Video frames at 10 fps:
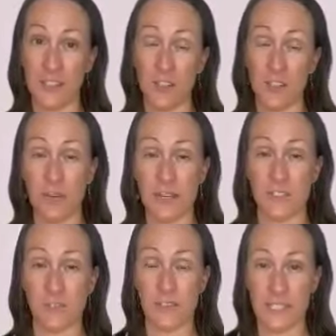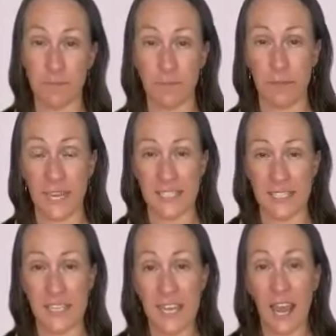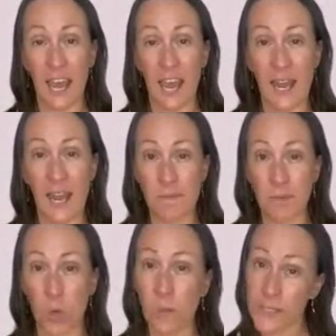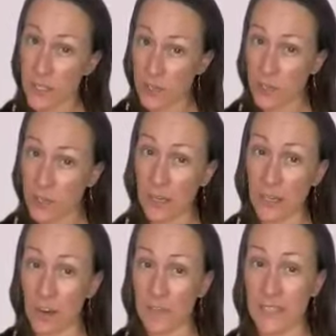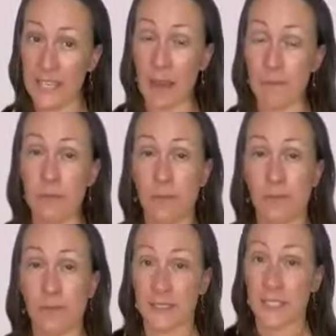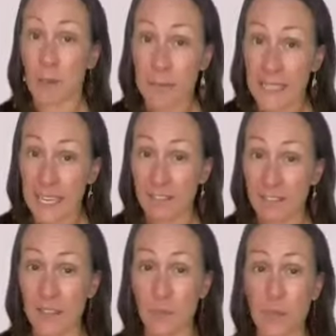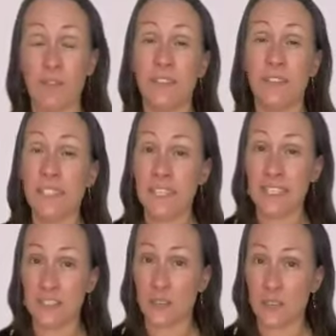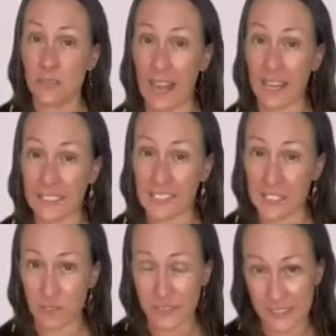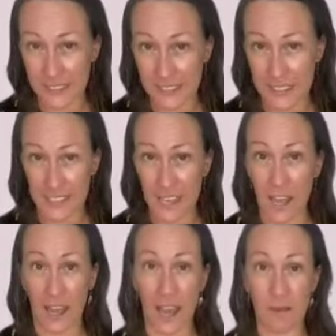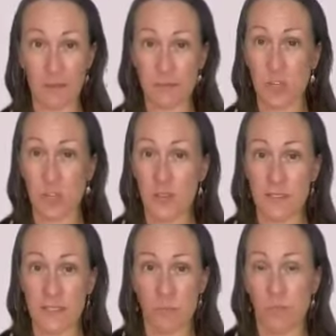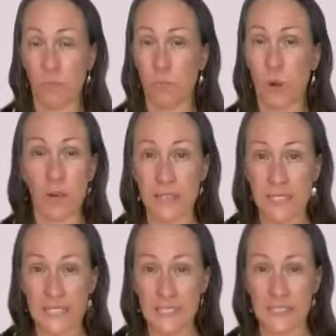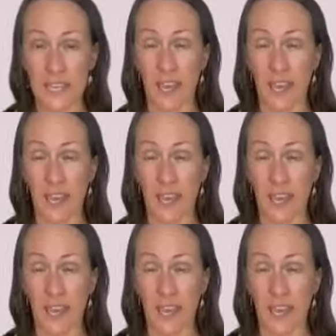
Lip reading: you can reach for this blend. Also over the abdomen, the tummy area, when you're feeling any sort of anxious feelings, some nervous worries,